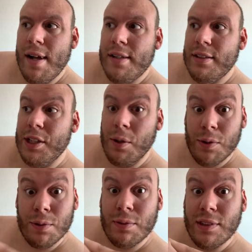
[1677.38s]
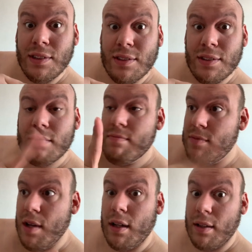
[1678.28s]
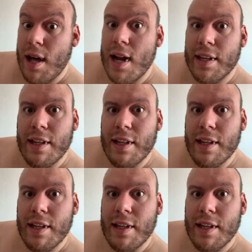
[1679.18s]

the older ones, a lot of